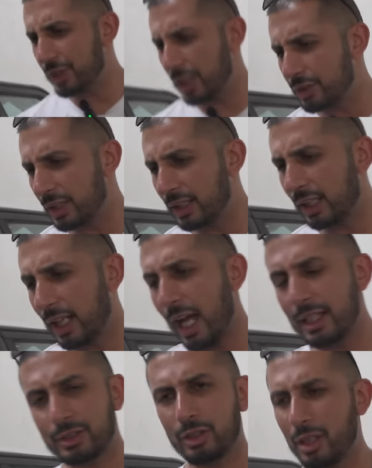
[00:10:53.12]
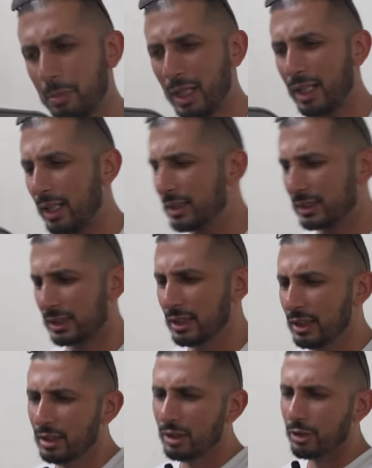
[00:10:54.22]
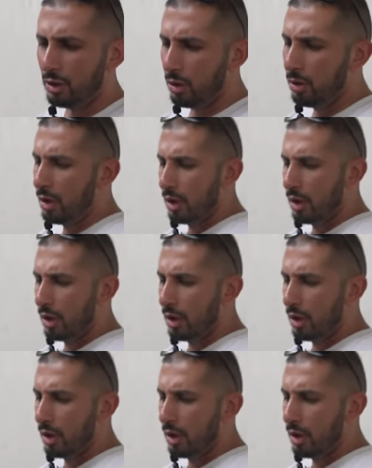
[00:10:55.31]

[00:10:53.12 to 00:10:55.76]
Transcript: changing the glass on the mirrors, you know,